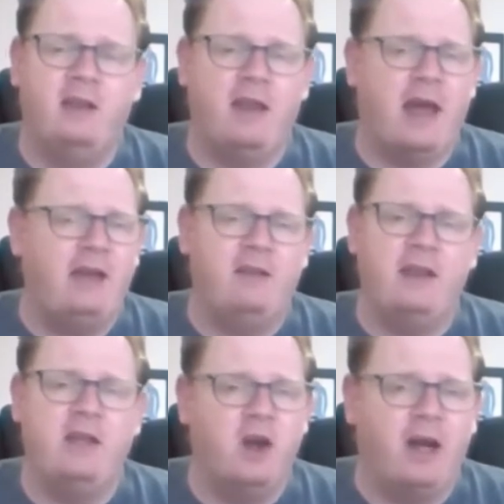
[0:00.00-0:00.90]

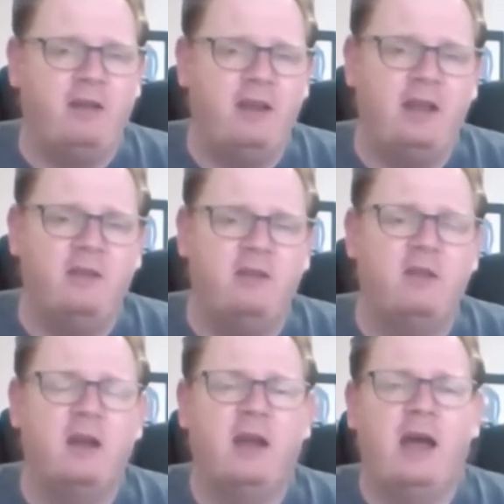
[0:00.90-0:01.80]

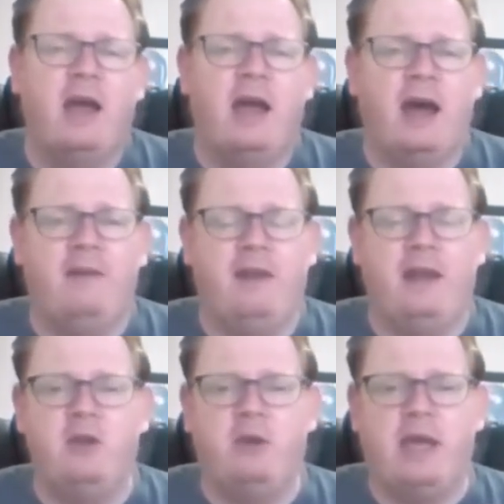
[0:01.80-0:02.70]
1890s, and
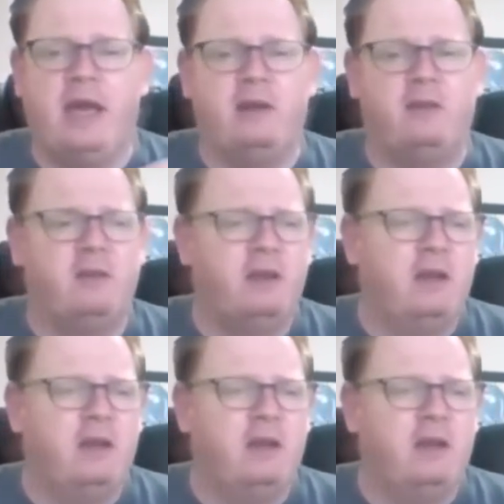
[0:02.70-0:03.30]
then you get